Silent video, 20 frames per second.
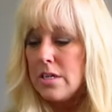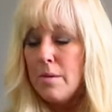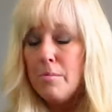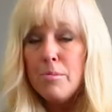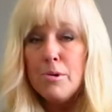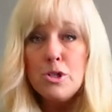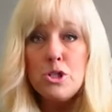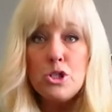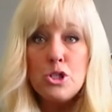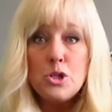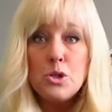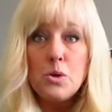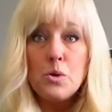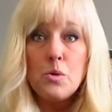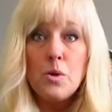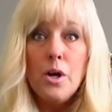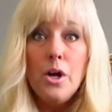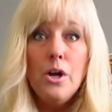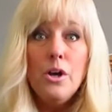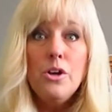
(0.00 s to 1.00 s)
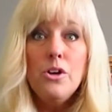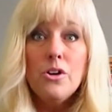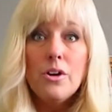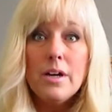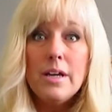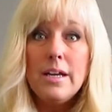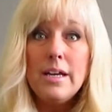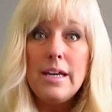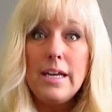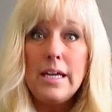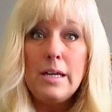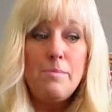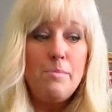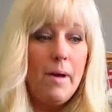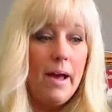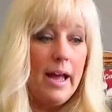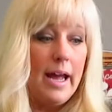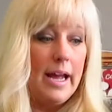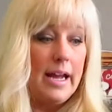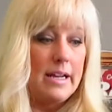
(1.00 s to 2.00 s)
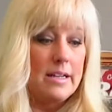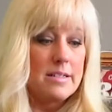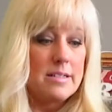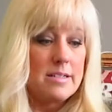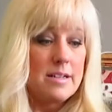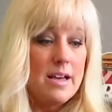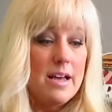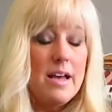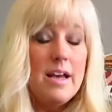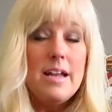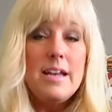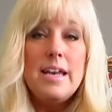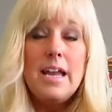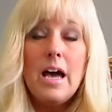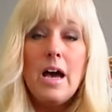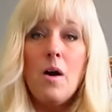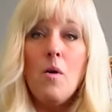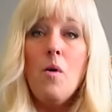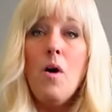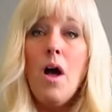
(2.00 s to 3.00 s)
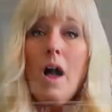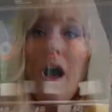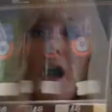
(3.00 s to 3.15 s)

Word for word: Number two, you're going to need paint. Now,